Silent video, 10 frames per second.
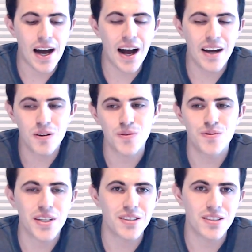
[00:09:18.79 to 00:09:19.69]
I don't
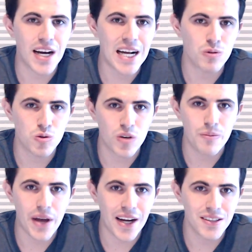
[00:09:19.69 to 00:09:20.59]
think the Giants will
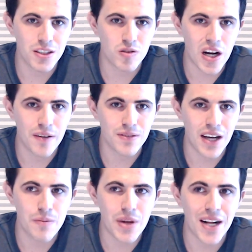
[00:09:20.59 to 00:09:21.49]
trade back in this draft.
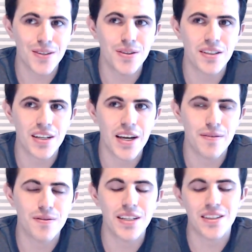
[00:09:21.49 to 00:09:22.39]
I mean, I think
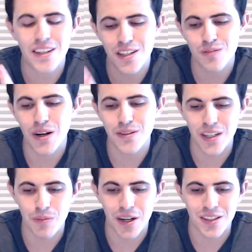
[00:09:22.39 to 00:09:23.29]
here's my
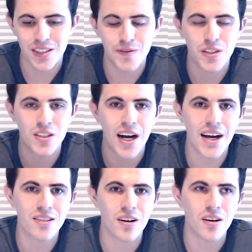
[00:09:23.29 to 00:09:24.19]
thing about this. If the
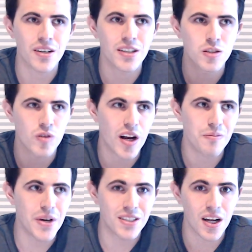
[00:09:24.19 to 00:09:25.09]
Giants are going to
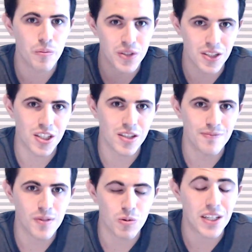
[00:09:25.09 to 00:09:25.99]
draft based on
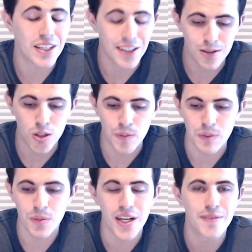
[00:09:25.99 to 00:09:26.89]
position, which I think is
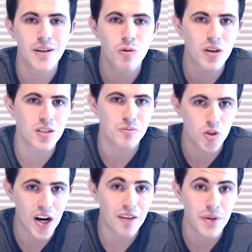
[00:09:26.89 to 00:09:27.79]
stupid, but if they want to
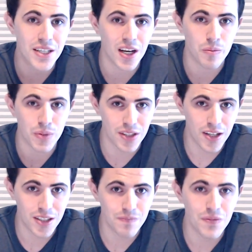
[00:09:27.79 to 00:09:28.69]
draft based on
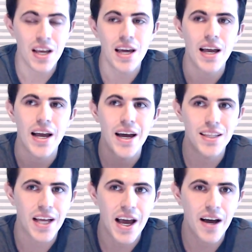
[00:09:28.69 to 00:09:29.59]
position and
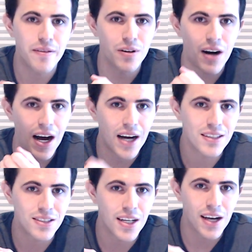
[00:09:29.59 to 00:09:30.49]
they have their
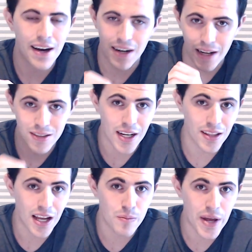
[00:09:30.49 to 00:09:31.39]
eyes set on an outside
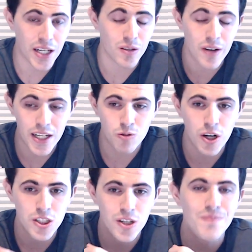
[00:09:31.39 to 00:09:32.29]
linebacker or edge
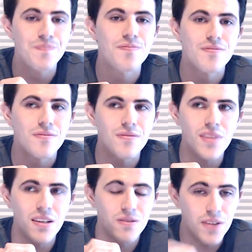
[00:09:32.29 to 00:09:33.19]
rusher,
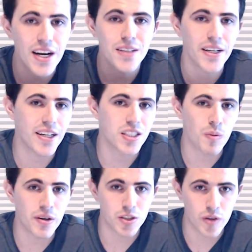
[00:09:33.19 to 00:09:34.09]
then I think it's
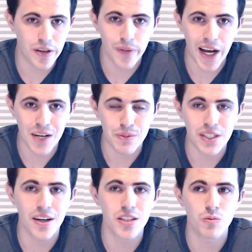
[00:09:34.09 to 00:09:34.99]
smart to trade back.
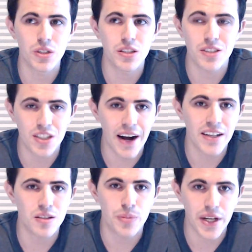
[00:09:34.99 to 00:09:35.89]
Because when the
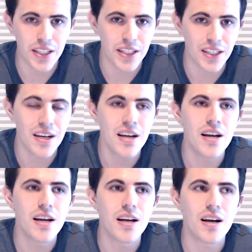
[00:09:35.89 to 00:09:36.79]
Giants are picking,
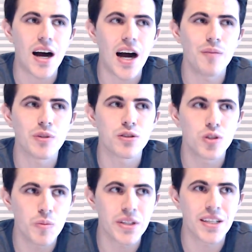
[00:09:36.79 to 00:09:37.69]
I'm
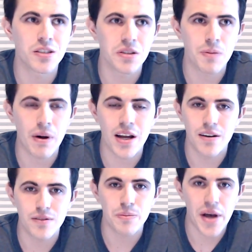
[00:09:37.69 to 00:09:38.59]
assuming that just about
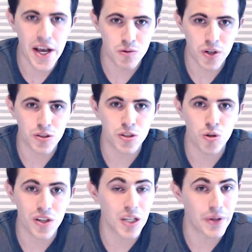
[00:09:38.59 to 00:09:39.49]
every pass rusher is
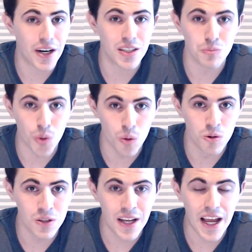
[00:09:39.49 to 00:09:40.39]
still going to be on the
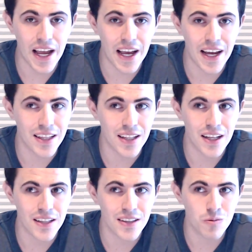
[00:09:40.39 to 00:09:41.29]
board. And
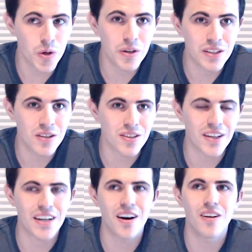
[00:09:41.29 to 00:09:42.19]
really, there's
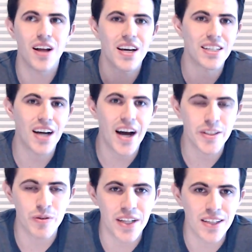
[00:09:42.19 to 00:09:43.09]
like a lot of
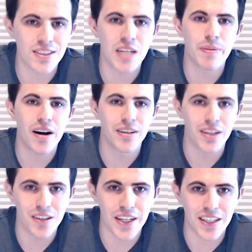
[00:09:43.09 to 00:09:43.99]
guys are in that same
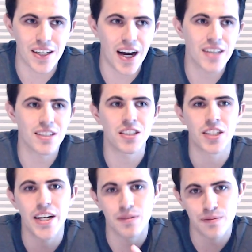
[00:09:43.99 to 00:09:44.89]
area. Like guys like
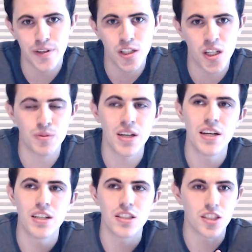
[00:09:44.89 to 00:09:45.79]
Jalen Phillips,
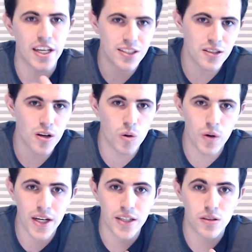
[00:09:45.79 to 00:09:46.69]
Jason Owe,
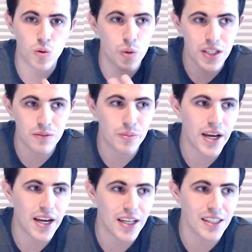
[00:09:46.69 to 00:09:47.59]
Kwity
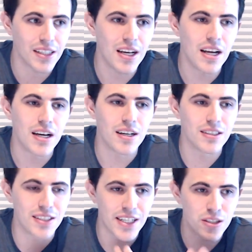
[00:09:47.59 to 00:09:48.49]
Paye,
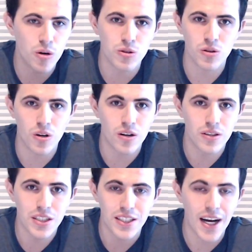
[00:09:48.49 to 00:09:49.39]
Azeez
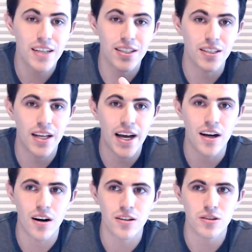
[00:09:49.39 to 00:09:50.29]
Ojulari, guys like
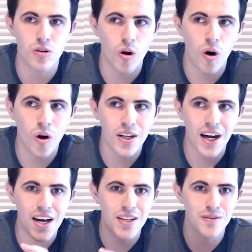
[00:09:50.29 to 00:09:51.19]
that are just all
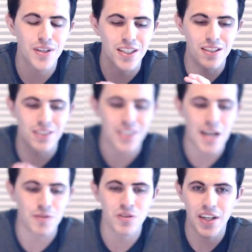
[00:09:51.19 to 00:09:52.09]
kind of like the
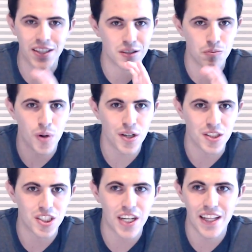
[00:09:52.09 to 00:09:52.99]
same. They're in like this
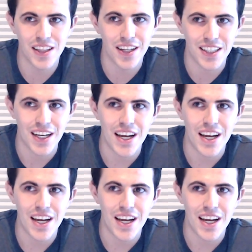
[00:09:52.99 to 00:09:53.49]
bunch. And like,